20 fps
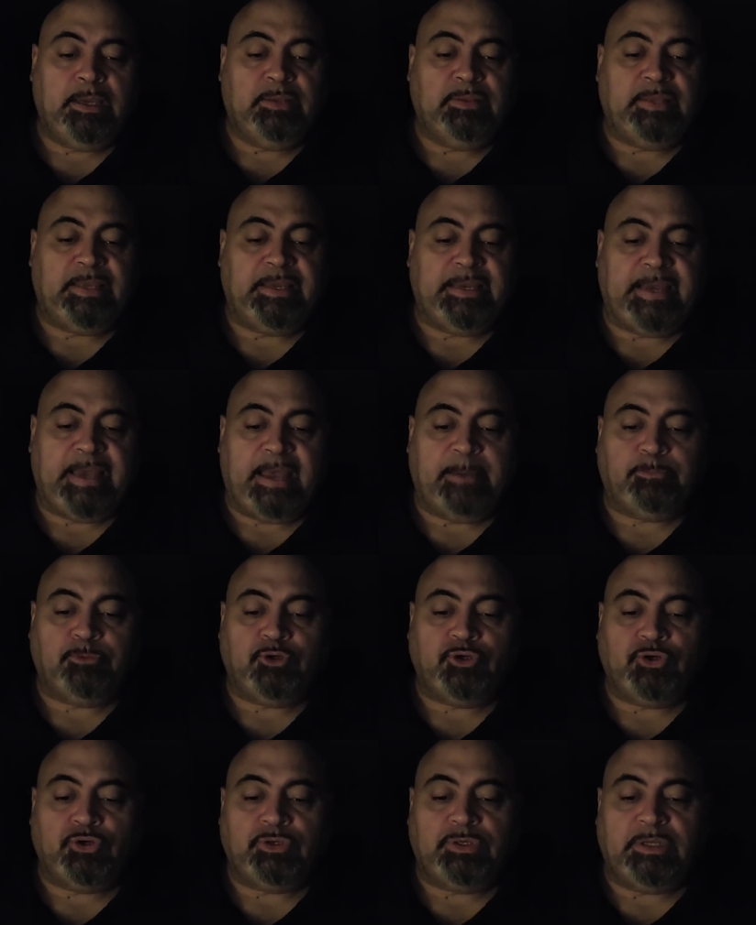They
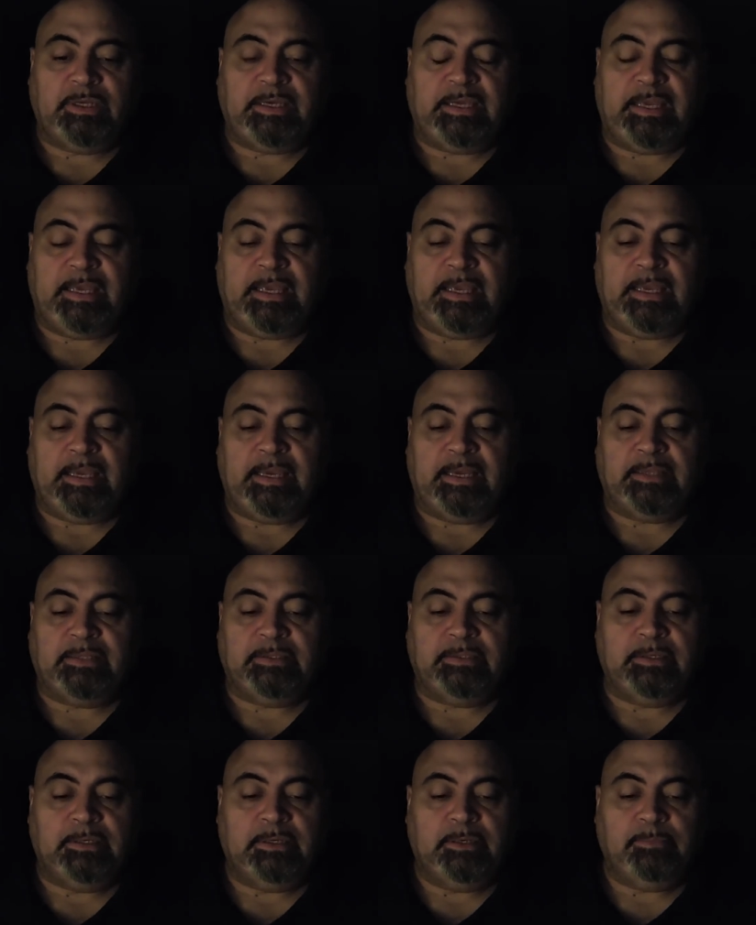captured the king and
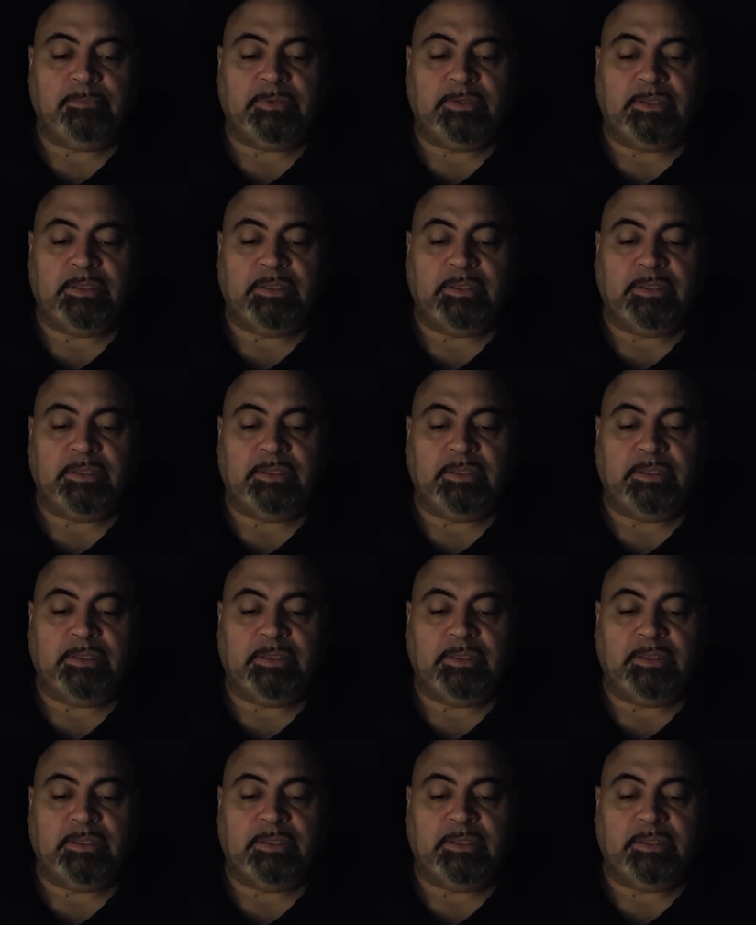took him to